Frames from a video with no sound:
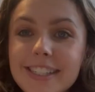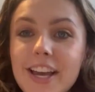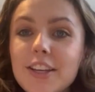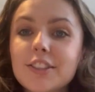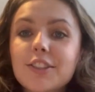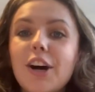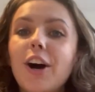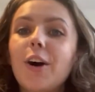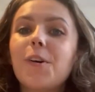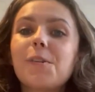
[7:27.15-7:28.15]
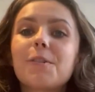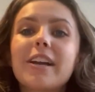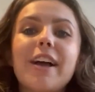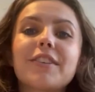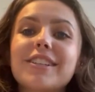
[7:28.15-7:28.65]
So
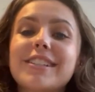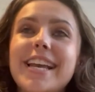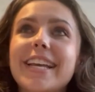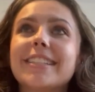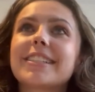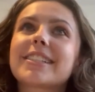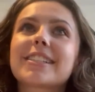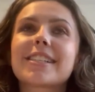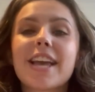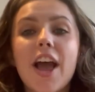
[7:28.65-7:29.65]
ever since